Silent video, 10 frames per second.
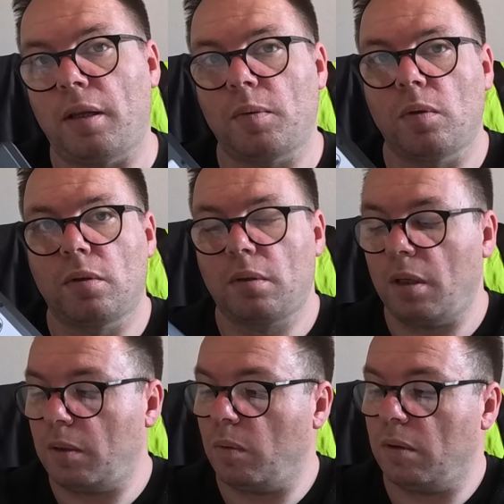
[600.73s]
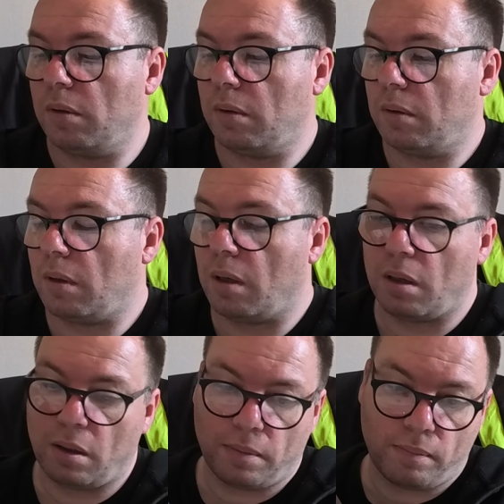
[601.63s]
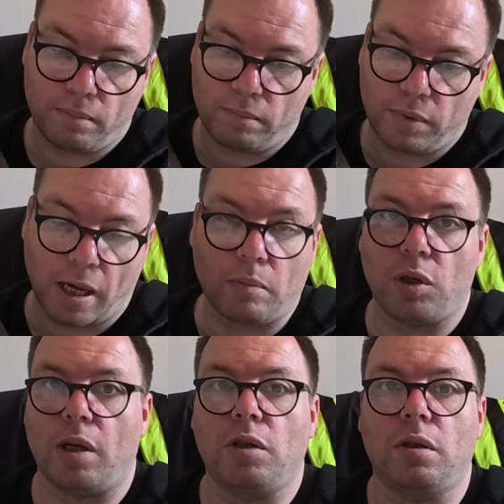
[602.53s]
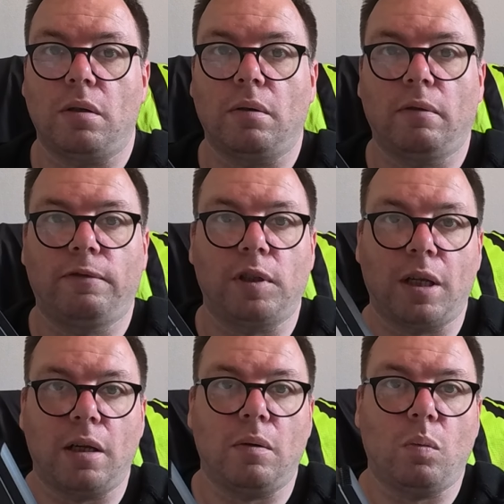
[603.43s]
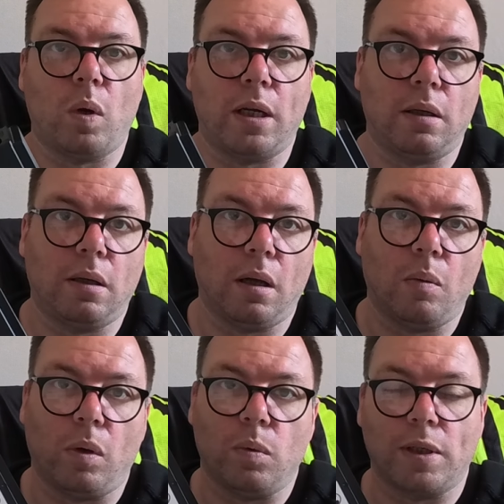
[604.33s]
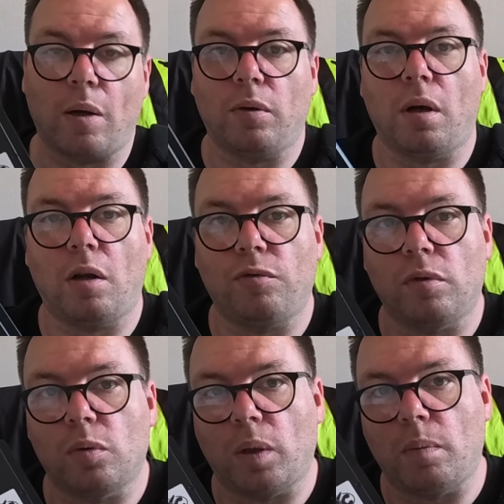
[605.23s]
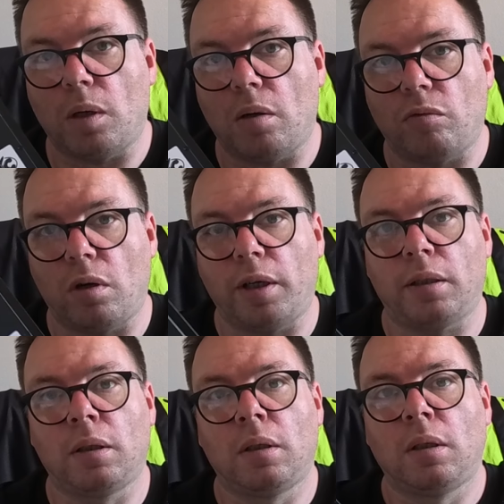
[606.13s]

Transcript: this was game changing for Dean when we was out on a 120-mile ride.